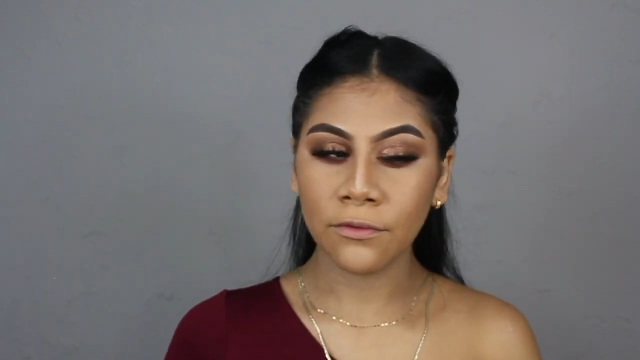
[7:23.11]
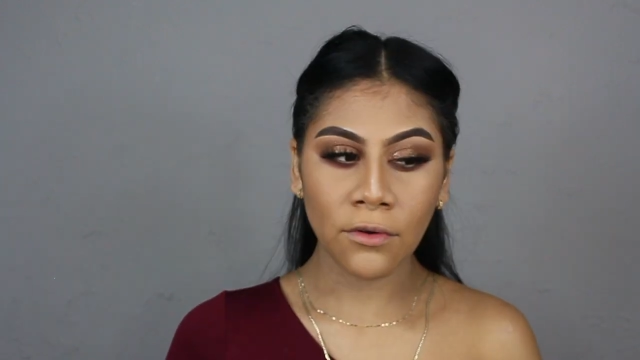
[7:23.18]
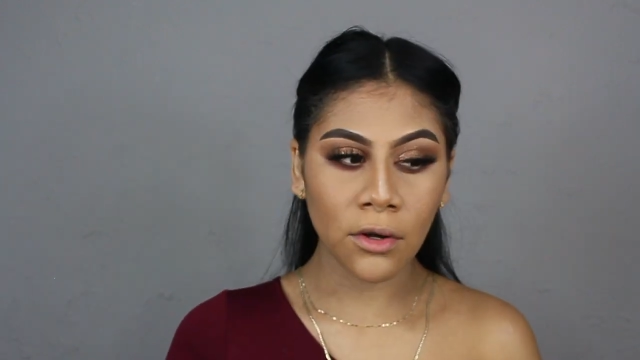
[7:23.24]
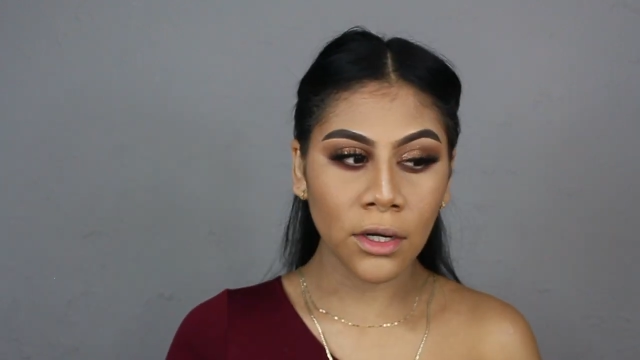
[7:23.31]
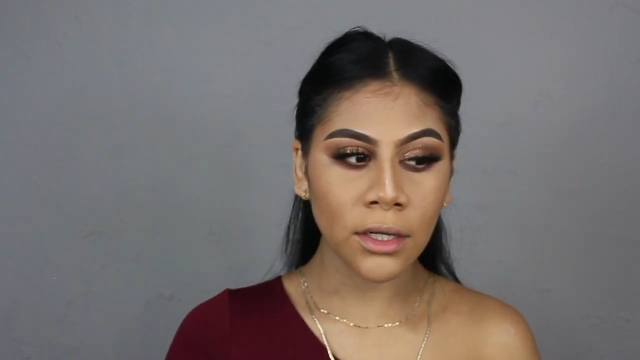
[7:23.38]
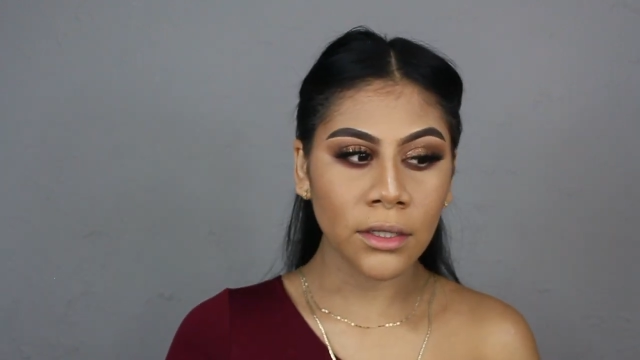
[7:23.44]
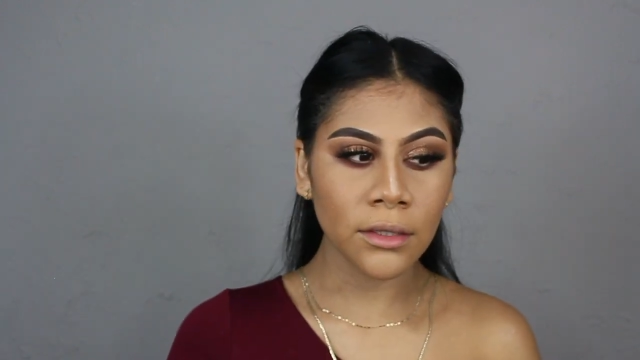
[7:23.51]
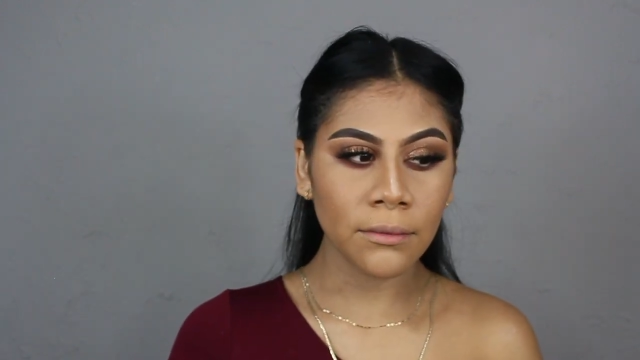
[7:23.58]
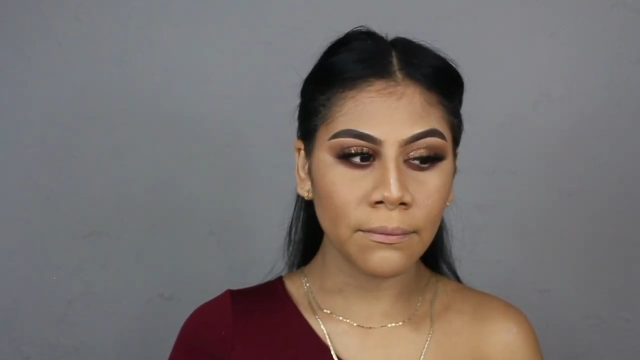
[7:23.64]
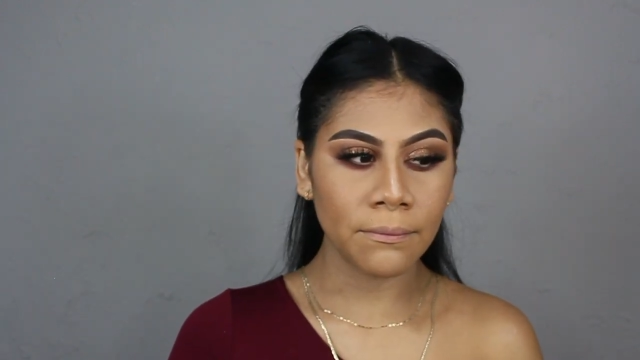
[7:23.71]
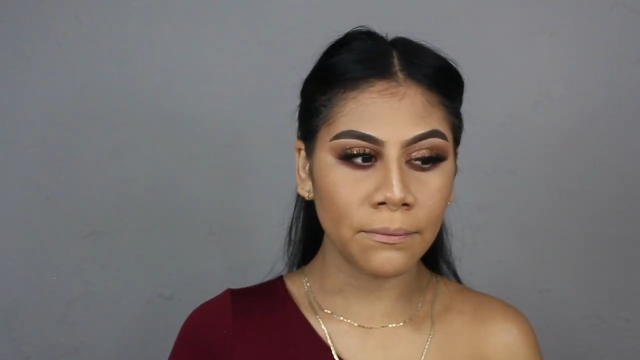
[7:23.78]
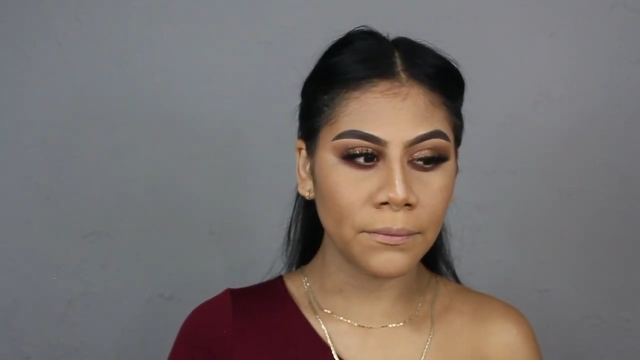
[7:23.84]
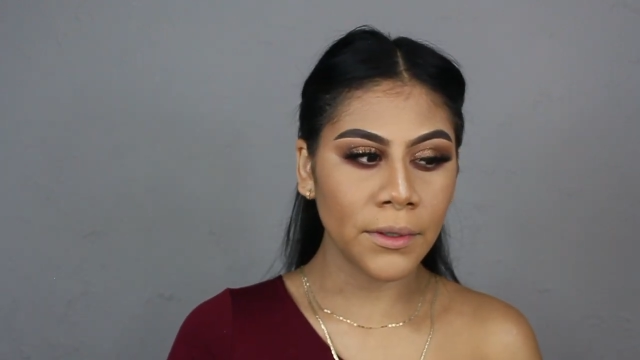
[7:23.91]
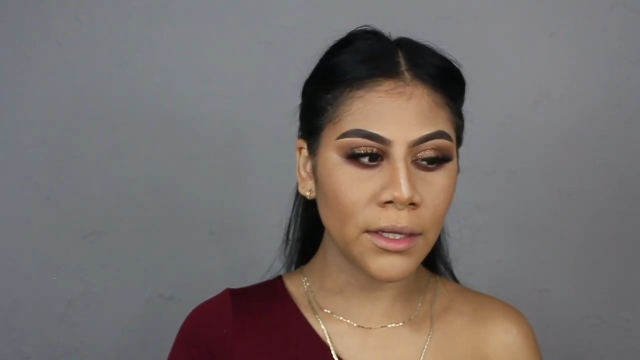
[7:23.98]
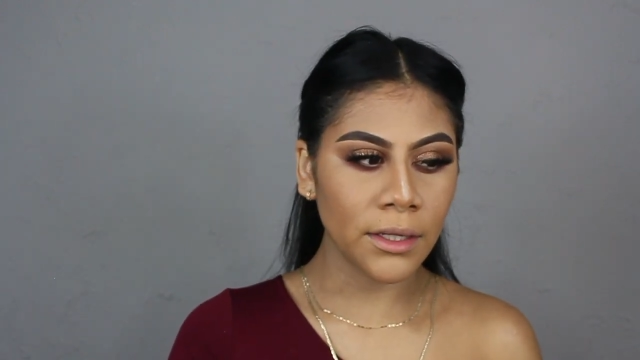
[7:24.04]
far,
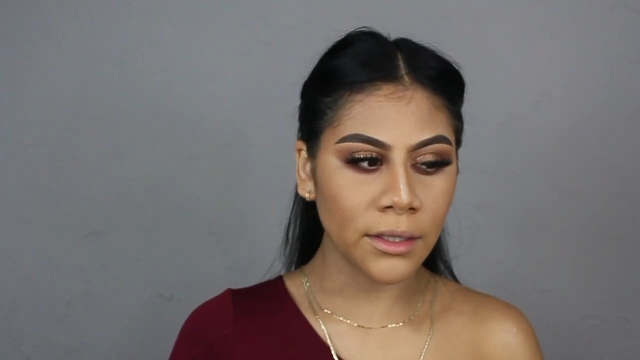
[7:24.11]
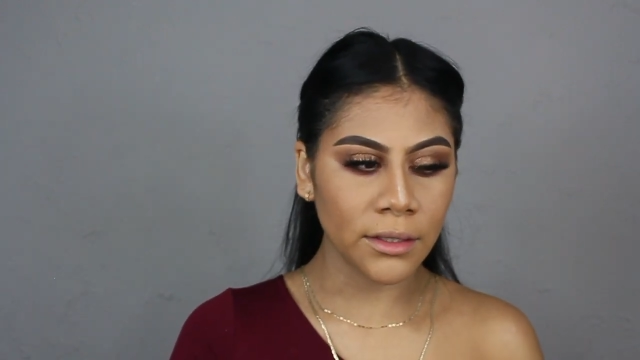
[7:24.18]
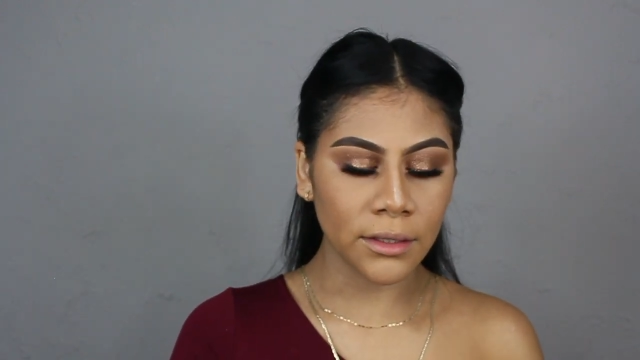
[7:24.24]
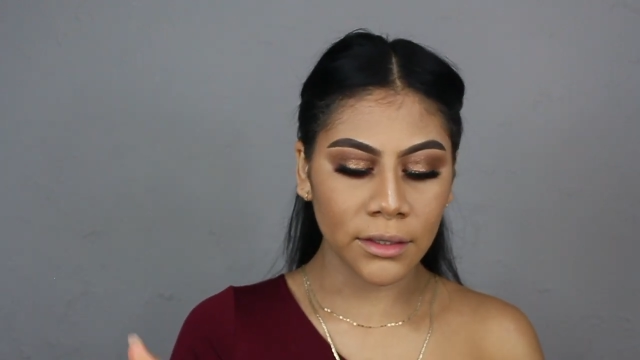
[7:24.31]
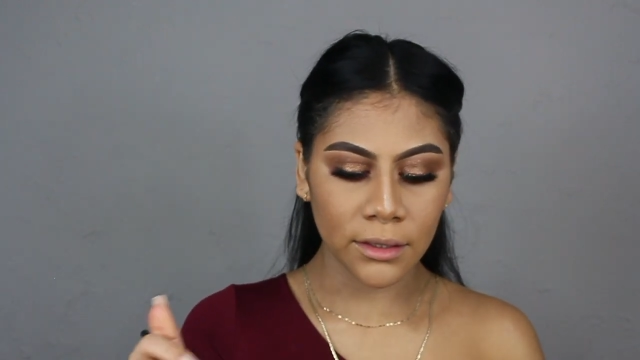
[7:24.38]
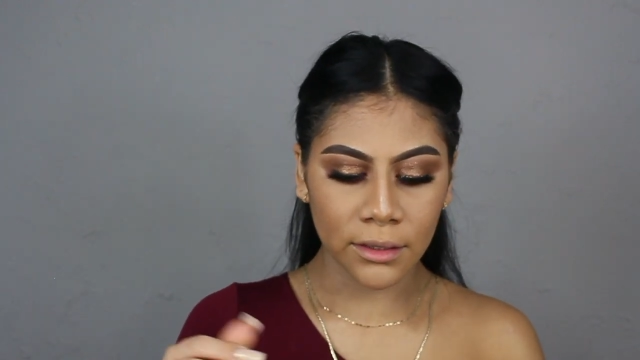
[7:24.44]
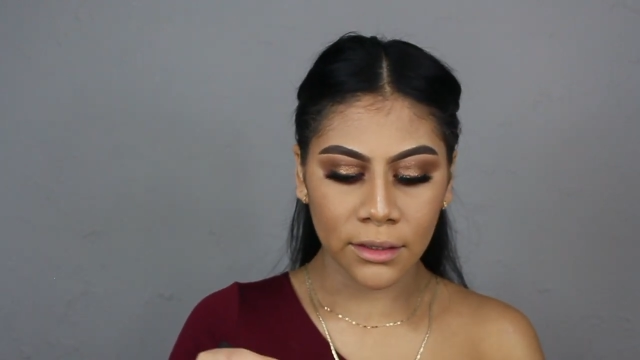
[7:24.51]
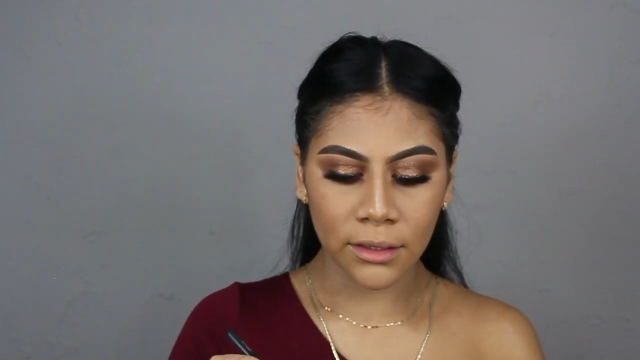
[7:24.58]
but